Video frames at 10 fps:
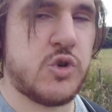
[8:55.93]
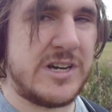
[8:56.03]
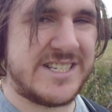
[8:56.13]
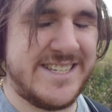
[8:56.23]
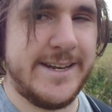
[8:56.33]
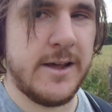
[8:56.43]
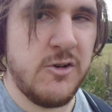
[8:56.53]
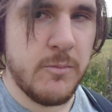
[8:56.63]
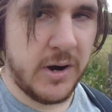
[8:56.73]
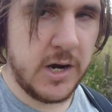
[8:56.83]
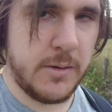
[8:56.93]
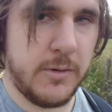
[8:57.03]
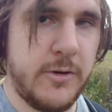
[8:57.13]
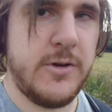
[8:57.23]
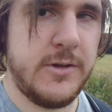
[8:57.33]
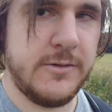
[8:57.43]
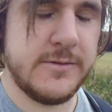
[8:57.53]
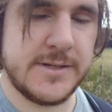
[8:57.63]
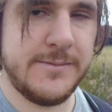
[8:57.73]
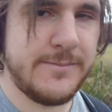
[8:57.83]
trusted Pokemon news.